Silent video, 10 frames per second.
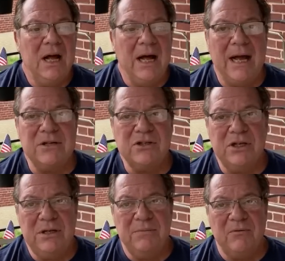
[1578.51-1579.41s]
I
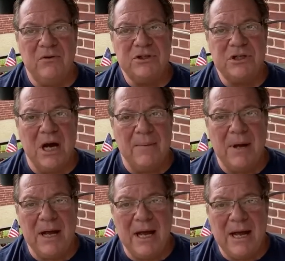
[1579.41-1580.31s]
actually, the first job
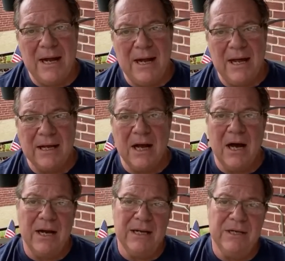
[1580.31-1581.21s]
I had, I
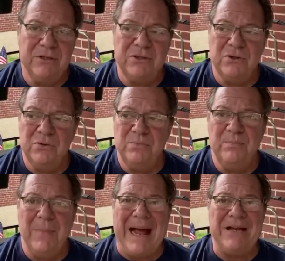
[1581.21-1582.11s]
got into
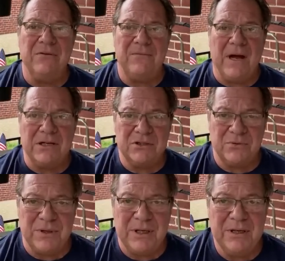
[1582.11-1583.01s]

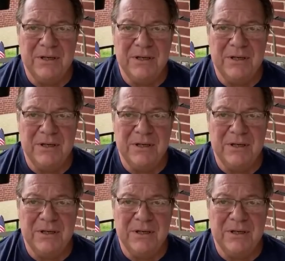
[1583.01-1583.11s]
manufacturing.